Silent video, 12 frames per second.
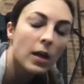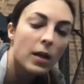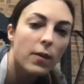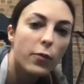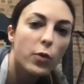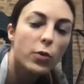
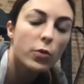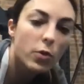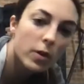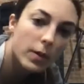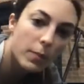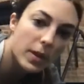If you
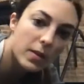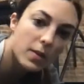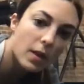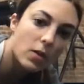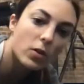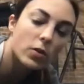do, it means
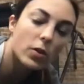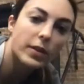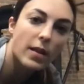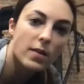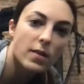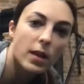that you're not
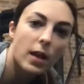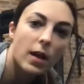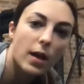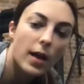tensing